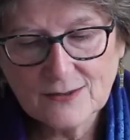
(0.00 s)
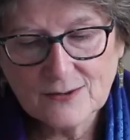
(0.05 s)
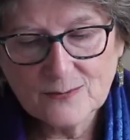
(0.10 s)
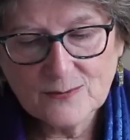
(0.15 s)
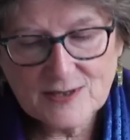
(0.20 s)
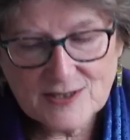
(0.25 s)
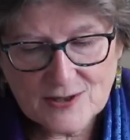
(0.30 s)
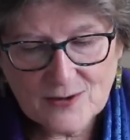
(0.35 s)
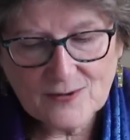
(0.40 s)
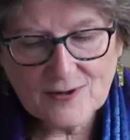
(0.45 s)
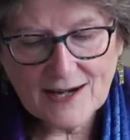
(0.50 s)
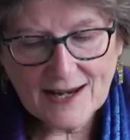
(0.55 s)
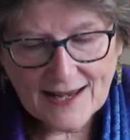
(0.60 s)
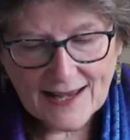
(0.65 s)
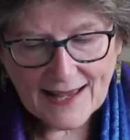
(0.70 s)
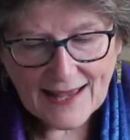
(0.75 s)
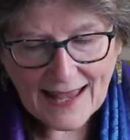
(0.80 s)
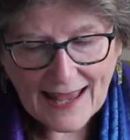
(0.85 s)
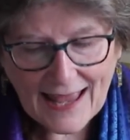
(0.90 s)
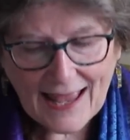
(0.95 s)
We don't
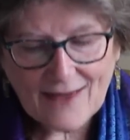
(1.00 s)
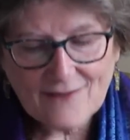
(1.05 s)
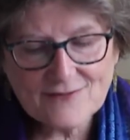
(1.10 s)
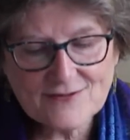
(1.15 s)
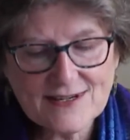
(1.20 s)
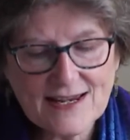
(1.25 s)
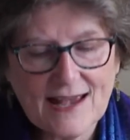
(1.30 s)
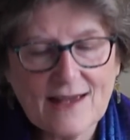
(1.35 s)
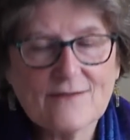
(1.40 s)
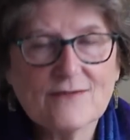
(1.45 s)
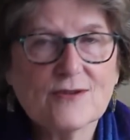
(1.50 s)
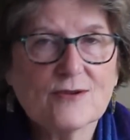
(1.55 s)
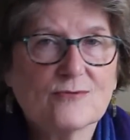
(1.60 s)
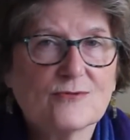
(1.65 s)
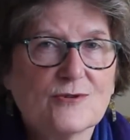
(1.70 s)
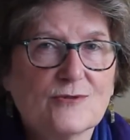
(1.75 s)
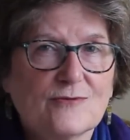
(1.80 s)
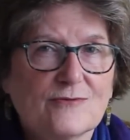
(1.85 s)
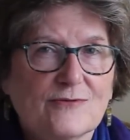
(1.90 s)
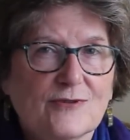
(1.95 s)
have to have the
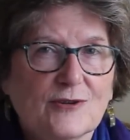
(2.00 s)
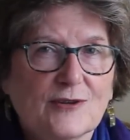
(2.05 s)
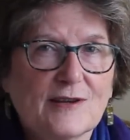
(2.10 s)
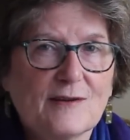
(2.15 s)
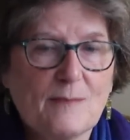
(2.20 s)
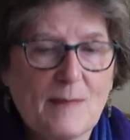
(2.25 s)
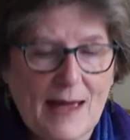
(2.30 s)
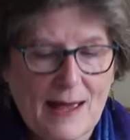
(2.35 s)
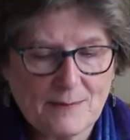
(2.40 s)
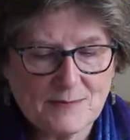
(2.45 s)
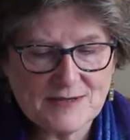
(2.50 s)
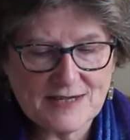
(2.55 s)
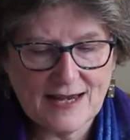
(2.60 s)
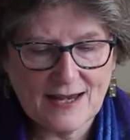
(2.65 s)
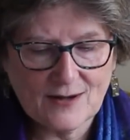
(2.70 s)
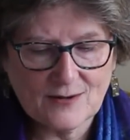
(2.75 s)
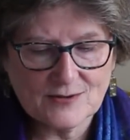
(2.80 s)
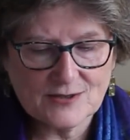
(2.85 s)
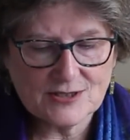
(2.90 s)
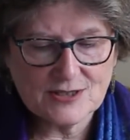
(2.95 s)
route fully mapped
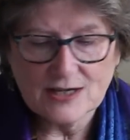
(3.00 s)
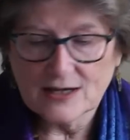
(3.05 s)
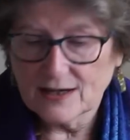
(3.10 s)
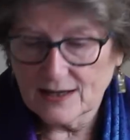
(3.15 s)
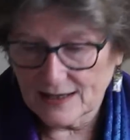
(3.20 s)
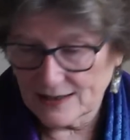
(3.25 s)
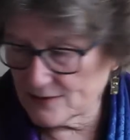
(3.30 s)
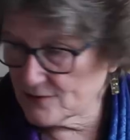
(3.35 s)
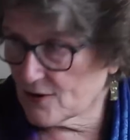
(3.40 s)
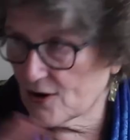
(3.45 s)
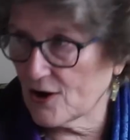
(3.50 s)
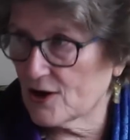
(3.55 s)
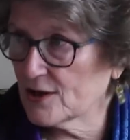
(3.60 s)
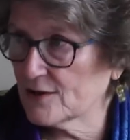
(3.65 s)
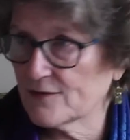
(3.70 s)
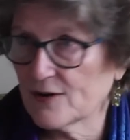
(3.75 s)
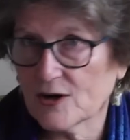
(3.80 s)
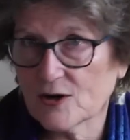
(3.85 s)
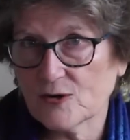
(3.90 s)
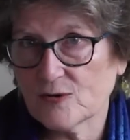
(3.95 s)
out and all
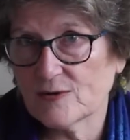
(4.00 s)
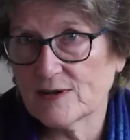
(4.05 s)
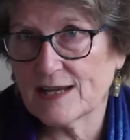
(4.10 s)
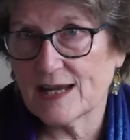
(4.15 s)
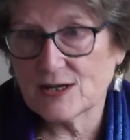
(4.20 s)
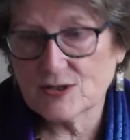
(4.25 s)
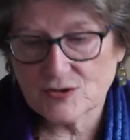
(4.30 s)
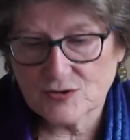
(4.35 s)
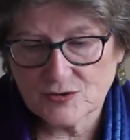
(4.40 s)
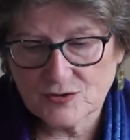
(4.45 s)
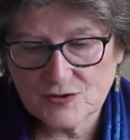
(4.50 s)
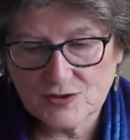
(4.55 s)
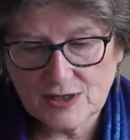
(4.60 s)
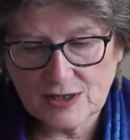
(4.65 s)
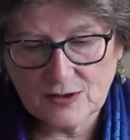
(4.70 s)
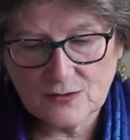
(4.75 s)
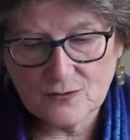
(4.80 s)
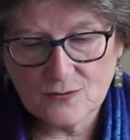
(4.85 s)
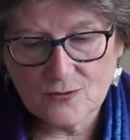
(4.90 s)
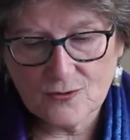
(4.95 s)
of our credentials
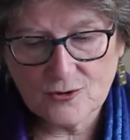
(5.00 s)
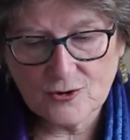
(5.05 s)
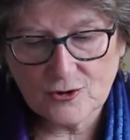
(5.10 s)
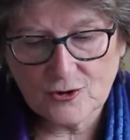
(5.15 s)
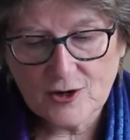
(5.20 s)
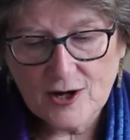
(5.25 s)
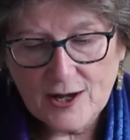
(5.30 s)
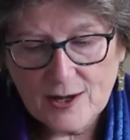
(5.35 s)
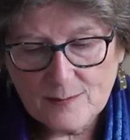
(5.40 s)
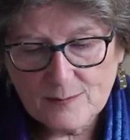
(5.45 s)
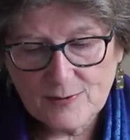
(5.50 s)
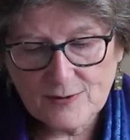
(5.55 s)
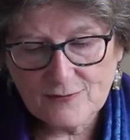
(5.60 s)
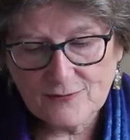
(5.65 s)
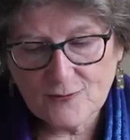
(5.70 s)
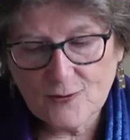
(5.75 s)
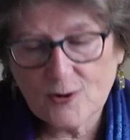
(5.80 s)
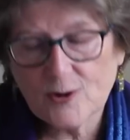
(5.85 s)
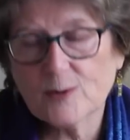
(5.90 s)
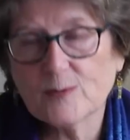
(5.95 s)
in order
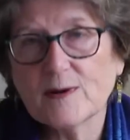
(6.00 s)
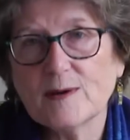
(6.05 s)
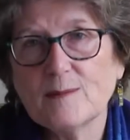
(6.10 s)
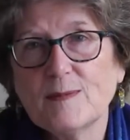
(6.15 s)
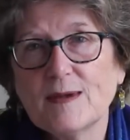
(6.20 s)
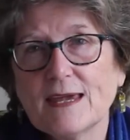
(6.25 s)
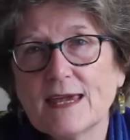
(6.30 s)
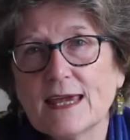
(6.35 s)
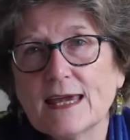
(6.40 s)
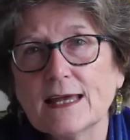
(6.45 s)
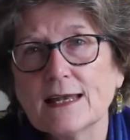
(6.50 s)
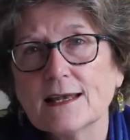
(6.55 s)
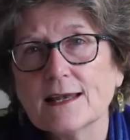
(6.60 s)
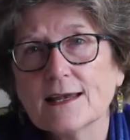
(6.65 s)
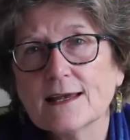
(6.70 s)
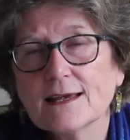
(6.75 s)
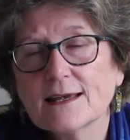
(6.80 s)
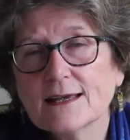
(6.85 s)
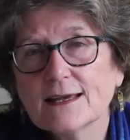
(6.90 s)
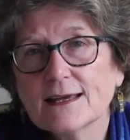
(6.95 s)
before we begin.
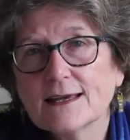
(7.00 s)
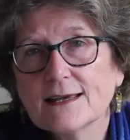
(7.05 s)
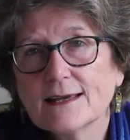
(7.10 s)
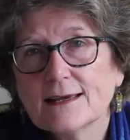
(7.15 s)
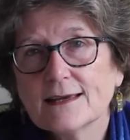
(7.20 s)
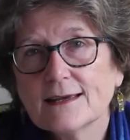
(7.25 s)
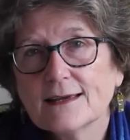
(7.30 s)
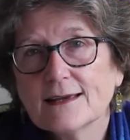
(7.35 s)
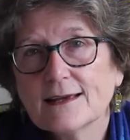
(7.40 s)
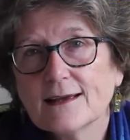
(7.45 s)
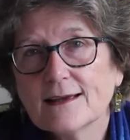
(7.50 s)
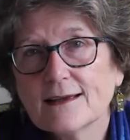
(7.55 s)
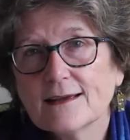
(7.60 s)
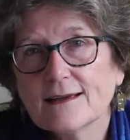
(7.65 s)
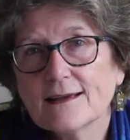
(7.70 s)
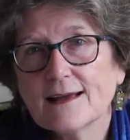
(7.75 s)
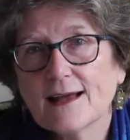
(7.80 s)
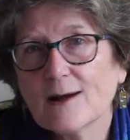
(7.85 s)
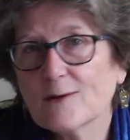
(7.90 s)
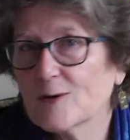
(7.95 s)

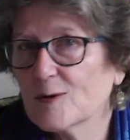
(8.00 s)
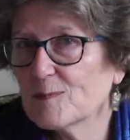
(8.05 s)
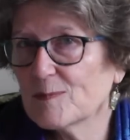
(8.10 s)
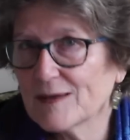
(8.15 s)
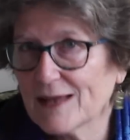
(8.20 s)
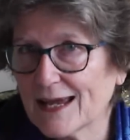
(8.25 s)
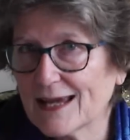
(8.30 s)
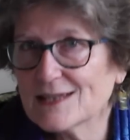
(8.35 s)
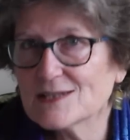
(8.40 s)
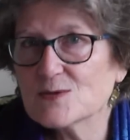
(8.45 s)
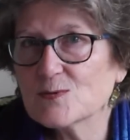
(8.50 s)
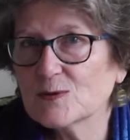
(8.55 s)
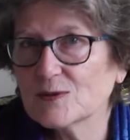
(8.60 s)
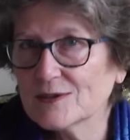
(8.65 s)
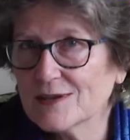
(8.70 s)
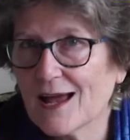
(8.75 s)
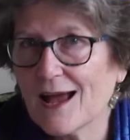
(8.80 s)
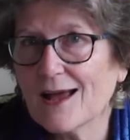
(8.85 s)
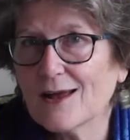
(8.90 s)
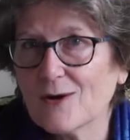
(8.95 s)
Our plans will
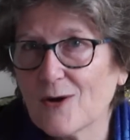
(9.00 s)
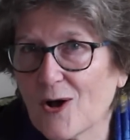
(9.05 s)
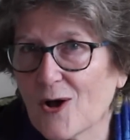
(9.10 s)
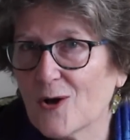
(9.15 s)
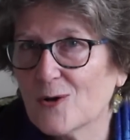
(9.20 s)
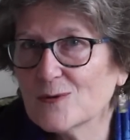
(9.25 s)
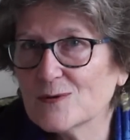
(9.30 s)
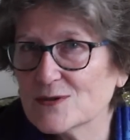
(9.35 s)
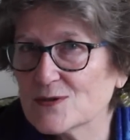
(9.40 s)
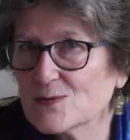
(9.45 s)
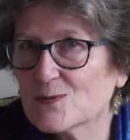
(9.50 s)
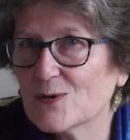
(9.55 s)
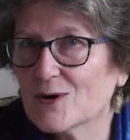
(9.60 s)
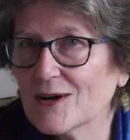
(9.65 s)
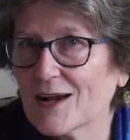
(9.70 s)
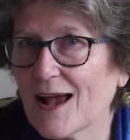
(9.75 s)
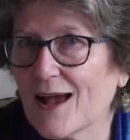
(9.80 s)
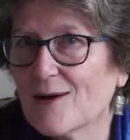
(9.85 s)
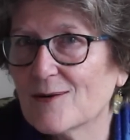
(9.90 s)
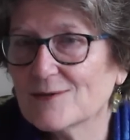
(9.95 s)
not always
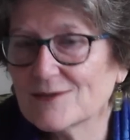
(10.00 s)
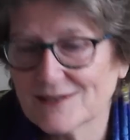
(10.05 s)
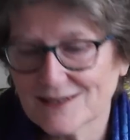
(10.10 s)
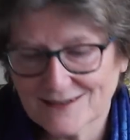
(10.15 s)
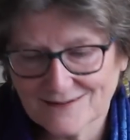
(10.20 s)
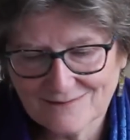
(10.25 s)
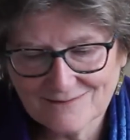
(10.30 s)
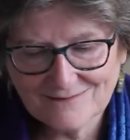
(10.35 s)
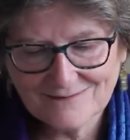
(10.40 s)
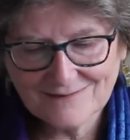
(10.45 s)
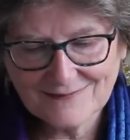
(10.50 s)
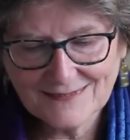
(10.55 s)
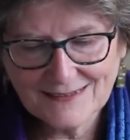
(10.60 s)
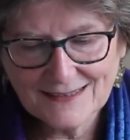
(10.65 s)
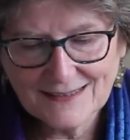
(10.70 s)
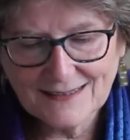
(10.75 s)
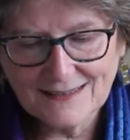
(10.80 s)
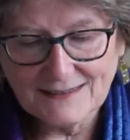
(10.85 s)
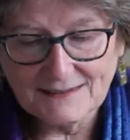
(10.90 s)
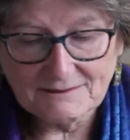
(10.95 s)
work out.
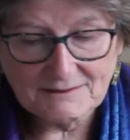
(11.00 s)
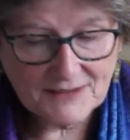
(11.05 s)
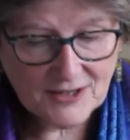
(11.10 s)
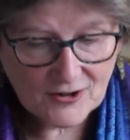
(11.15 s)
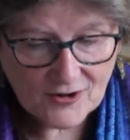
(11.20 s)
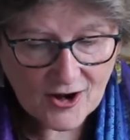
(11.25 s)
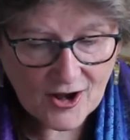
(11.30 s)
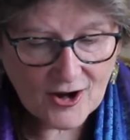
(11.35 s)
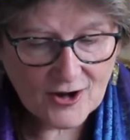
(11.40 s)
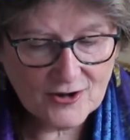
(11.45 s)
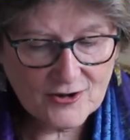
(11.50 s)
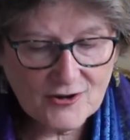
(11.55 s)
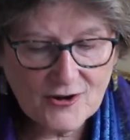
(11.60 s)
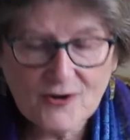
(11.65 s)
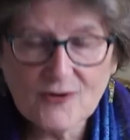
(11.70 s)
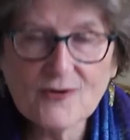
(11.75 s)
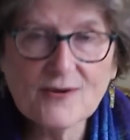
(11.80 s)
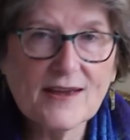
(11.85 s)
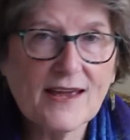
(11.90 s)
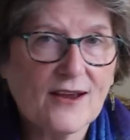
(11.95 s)
There are
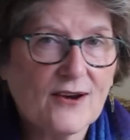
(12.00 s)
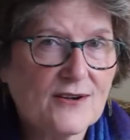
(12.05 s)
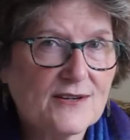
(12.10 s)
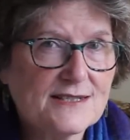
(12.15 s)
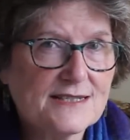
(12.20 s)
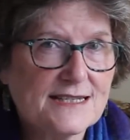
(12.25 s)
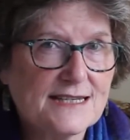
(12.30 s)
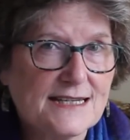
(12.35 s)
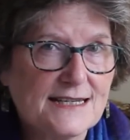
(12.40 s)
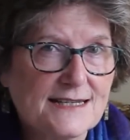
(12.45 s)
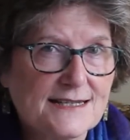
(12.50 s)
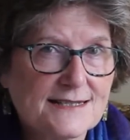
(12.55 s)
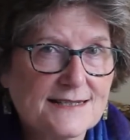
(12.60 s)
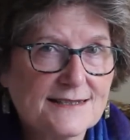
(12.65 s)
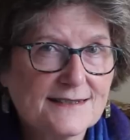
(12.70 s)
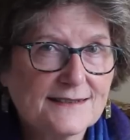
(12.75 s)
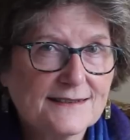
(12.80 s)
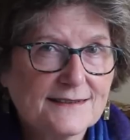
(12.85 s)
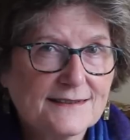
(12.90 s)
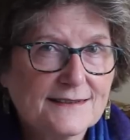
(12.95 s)
no
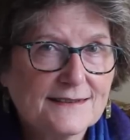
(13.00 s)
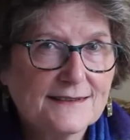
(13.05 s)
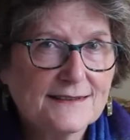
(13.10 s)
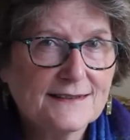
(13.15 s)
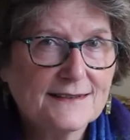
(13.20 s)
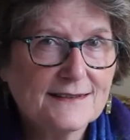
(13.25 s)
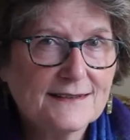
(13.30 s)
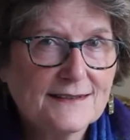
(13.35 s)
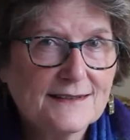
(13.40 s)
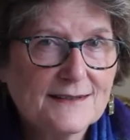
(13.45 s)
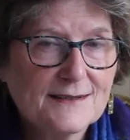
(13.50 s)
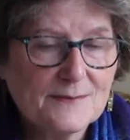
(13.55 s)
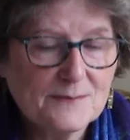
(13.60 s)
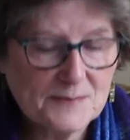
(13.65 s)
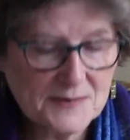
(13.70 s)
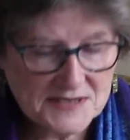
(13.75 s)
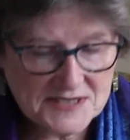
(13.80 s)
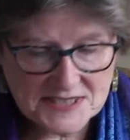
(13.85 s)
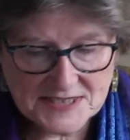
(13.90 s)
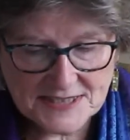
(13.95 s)
guarantees.
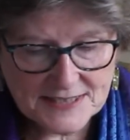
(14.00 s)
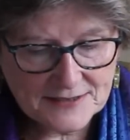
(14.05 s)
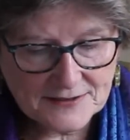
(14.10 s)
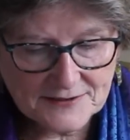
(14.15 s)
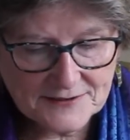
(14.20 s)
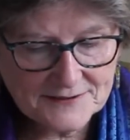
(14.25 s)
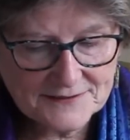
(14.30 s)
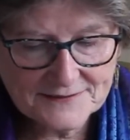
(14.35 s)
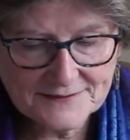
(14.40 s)
But still,